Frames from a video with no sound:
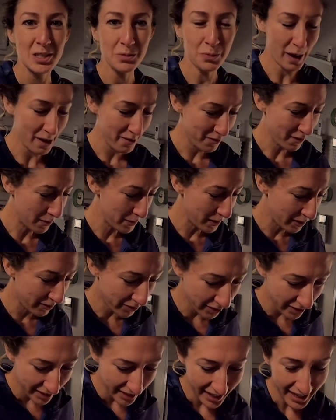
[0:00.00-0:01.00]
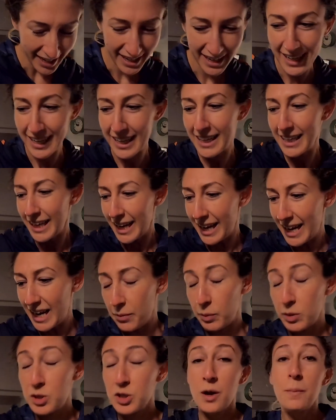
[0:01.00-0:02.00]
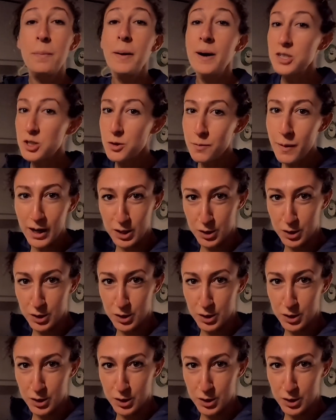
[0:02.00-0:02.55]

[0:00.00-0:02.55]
spray foaming for the day. And we took a bunch of